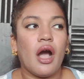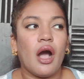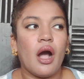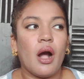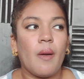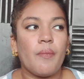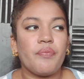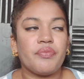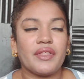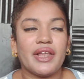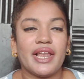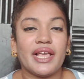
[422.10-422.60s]

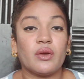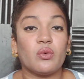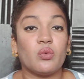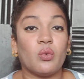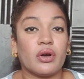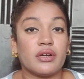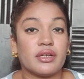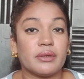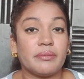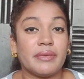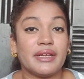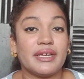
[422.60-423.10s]
um, like
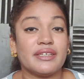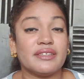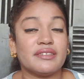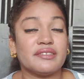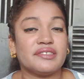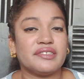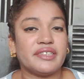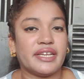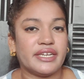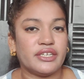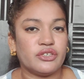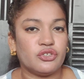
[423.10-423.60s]
watermelon
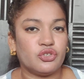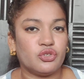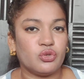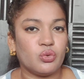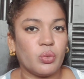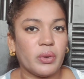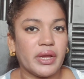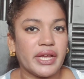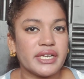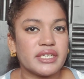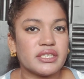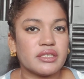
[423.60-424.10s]
scent
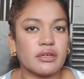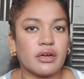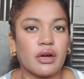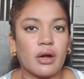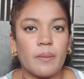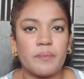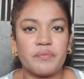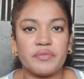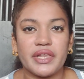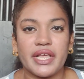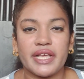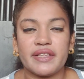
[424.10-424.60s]
to it
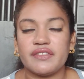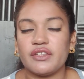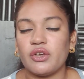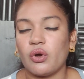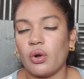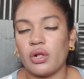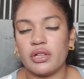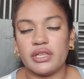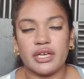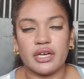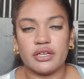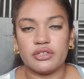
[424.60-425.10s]
um, like the,
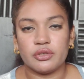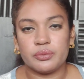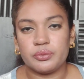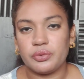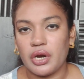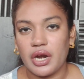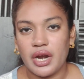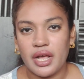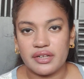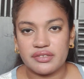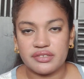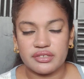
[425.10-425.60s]
all the other
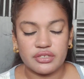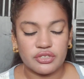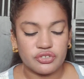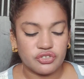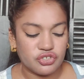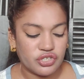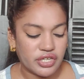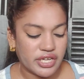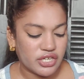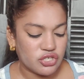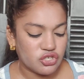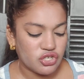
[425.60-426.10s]
products in
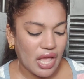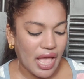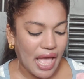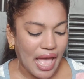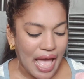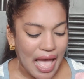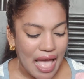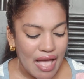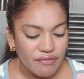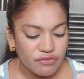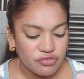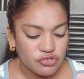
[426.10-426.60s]
this range
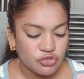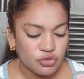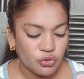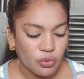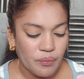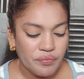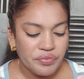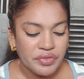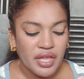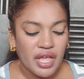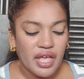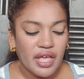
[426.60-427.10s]
have
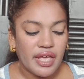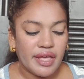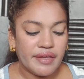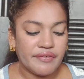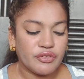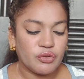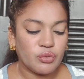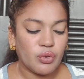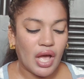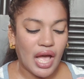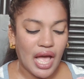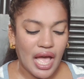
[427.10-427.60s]
so
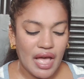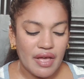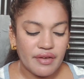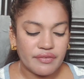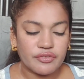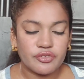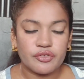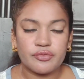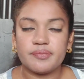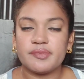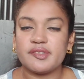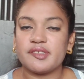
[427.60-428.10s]
if you
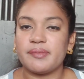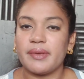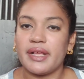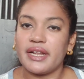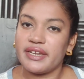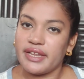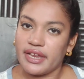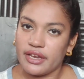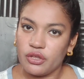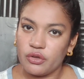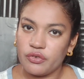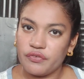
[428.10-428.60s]
have
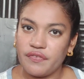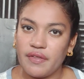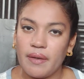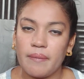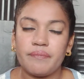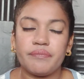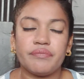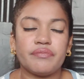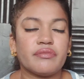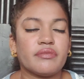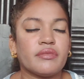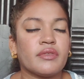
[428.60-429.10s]
smelled any of
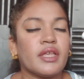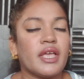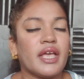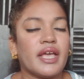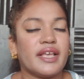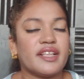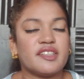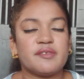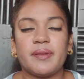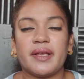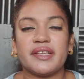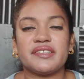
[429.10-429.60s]
them
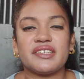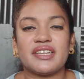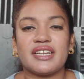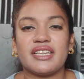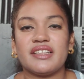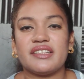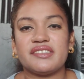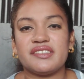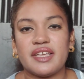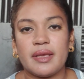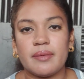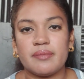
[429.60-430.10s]
it's basically
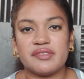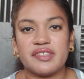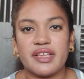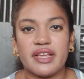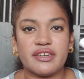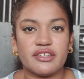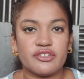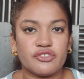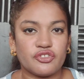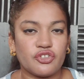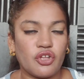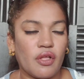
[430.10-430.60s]
the same
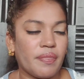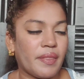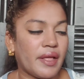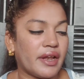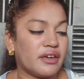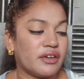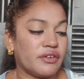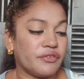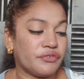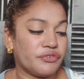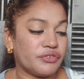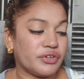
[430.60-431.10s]
scent it's not
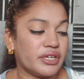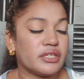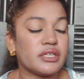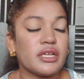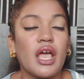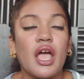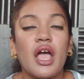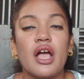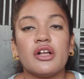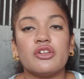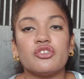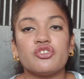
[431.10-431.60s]
that different
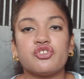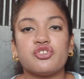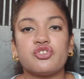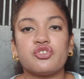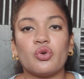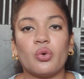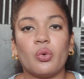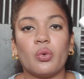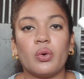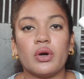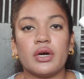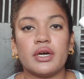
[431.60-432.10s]

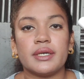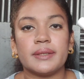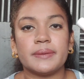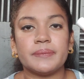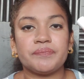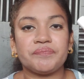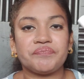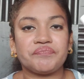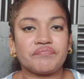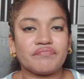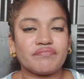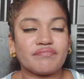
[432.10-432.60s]
so um,